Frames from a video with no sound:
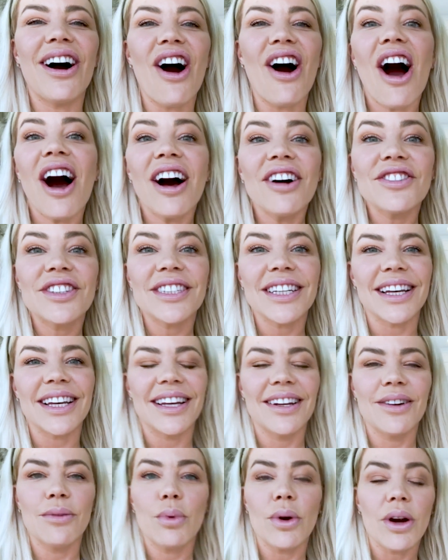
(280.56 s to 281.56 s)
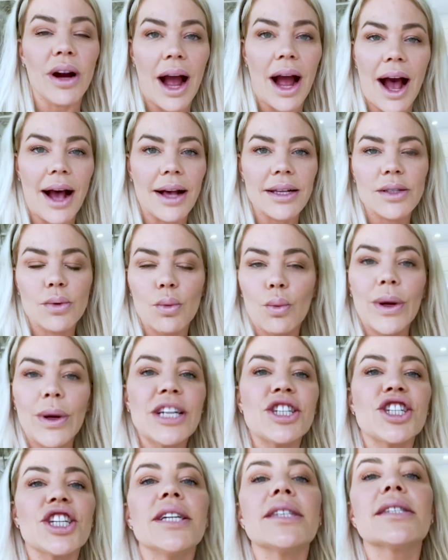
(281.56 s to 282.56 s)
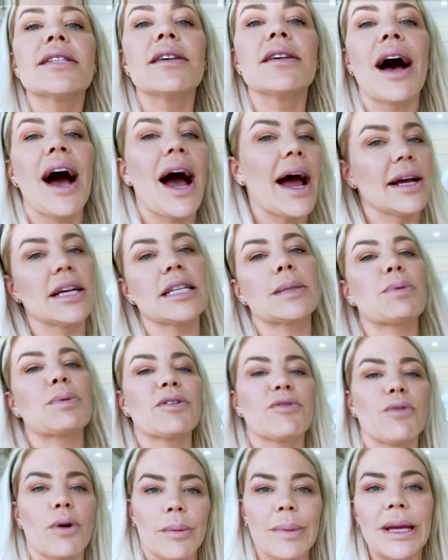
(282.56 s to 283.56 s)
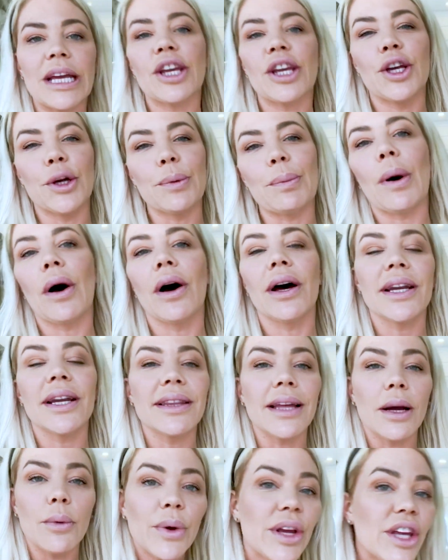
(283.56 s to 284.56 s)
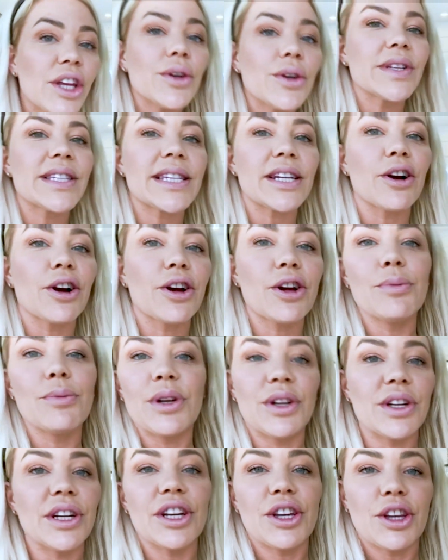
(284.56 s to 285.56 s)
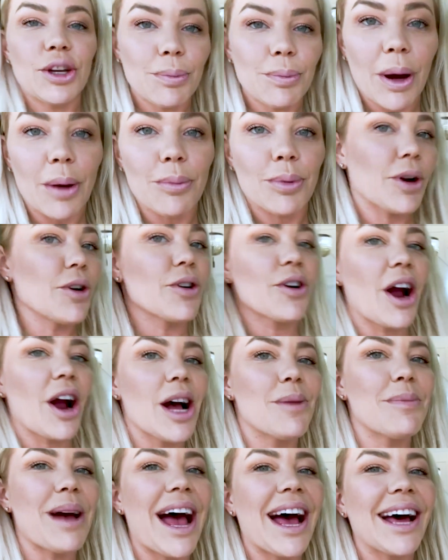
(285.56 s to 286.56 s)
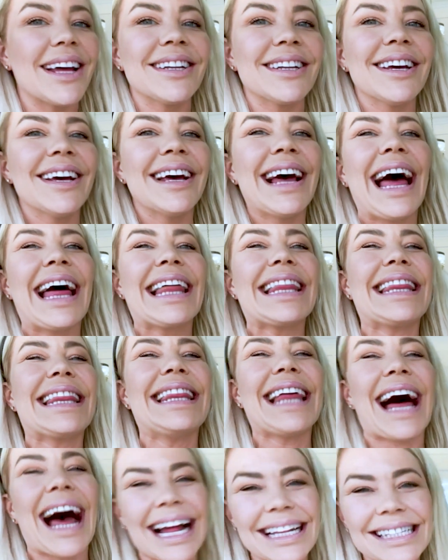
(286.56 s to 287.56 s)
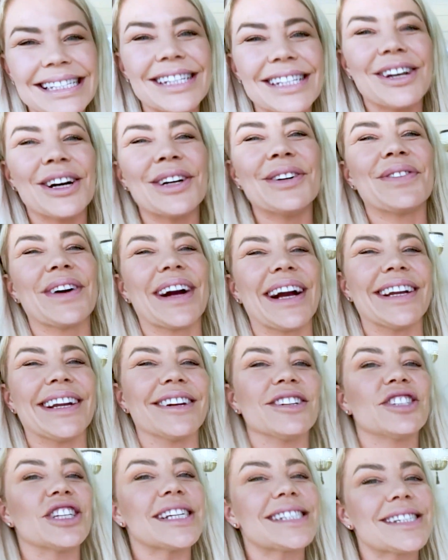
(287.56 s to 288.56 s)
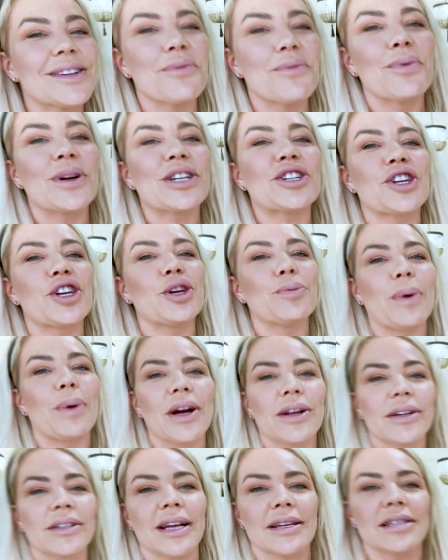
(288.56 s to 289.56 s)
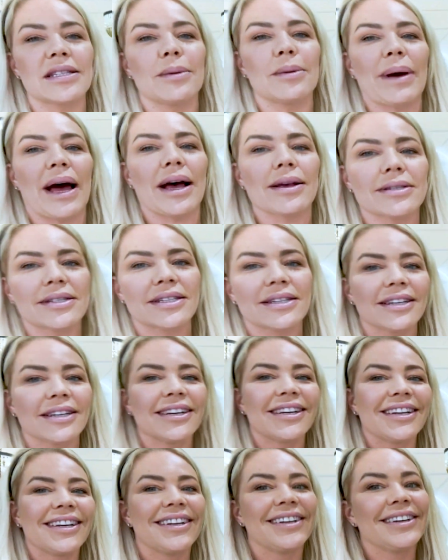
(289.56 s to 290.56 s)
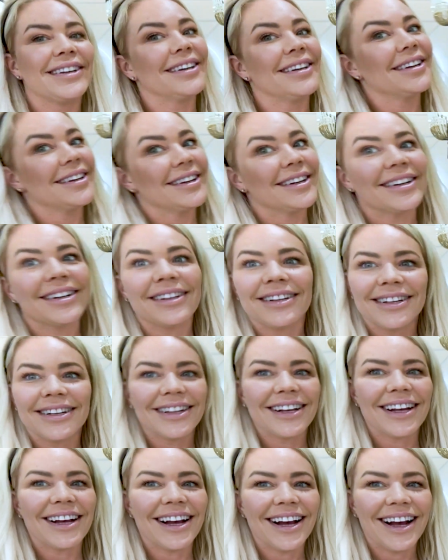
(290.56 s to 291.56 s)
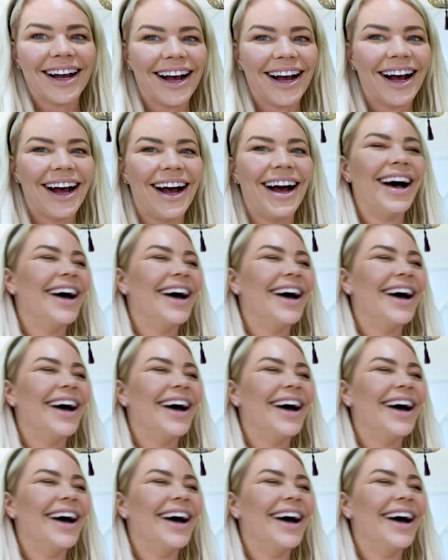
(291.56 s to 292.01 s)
often we're asked which is the highest performing coupon that we use in our community coupon program. And that's a no brainer. Jason, which coupon does the best? I'd say uh, discount on alcohol.